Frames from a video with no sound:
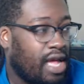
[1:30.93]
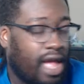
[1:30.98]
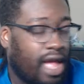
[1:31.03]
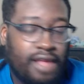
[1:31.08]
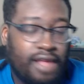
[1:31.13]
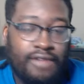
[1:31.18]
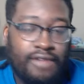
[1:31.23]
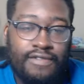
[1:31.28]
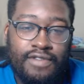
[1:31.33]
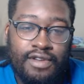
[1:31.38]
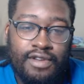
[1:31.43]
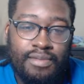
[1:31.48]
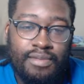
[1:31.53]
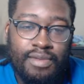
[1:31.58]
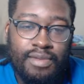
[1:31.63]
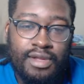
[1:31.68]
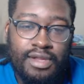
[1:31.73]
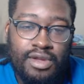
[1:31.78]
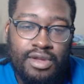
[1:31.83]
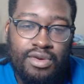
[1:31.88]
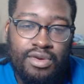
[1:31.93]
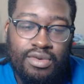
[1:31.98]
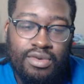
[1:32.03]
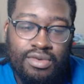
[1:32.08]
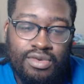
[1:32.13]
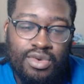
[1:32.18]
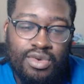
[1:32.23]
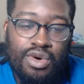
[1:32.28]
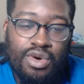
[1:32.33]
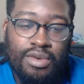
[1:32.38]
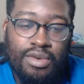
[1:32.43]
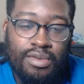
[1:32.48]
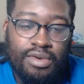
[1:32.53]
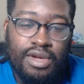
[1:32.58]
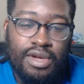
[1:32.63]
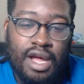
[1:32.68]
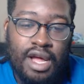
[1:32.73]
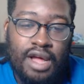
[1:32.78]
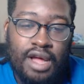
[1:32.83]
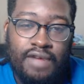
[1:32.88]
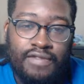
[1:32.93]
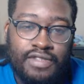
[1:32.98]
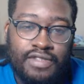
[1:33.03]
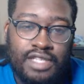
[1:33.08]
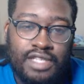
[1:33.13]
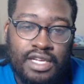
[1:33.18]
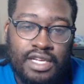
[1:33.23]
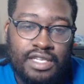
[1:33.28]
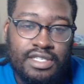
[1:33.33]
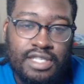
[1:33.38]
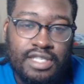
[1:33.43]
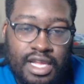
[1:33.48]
ain't finna be no normal conversation.